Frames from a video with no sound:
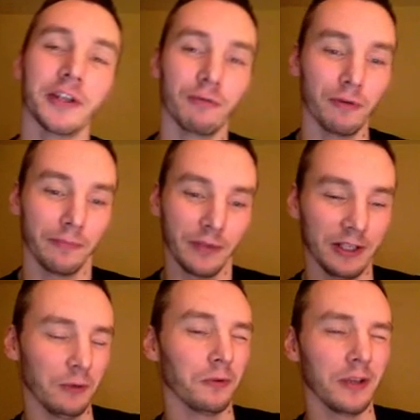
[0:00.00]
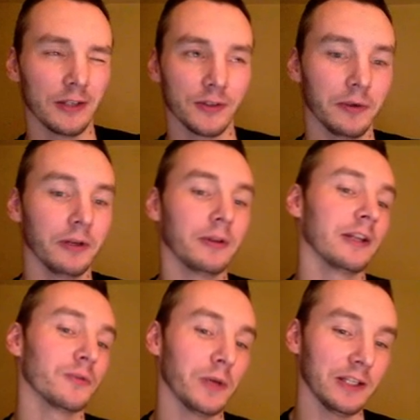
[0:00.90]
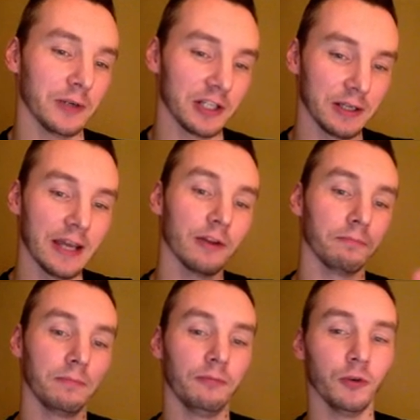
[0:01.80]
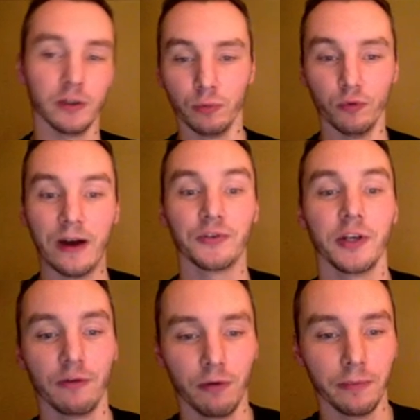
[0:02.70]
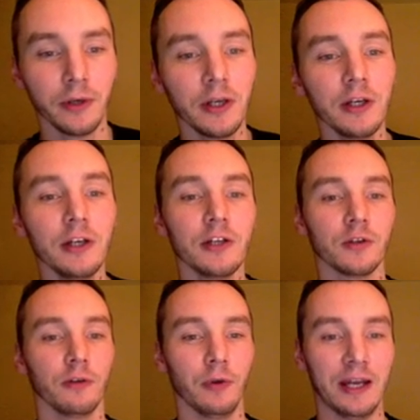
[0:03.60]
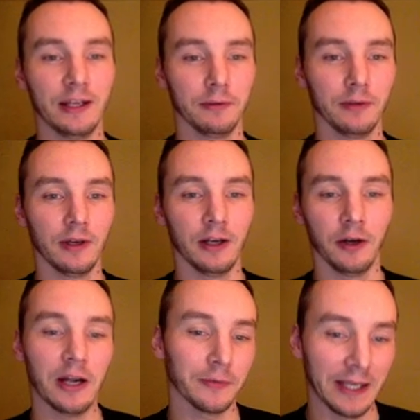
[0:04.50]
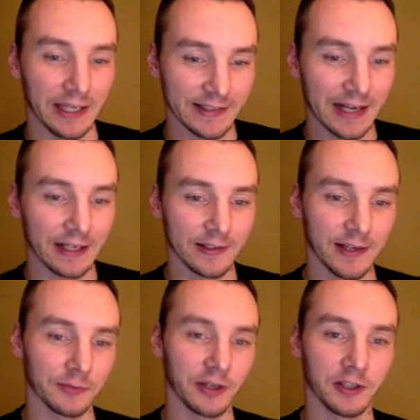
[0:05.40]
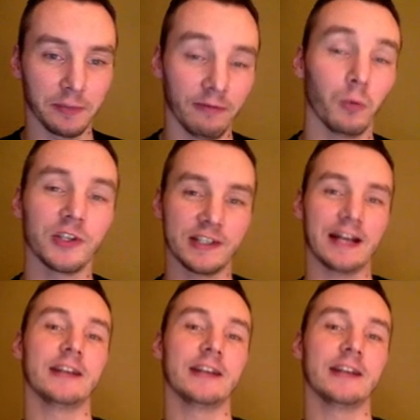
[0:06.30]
the room. I don't think so. I don't think there's a way to actually get the view to move outside the room. So if you had it, I don't know how to make it exactly the same size, but if it was exactly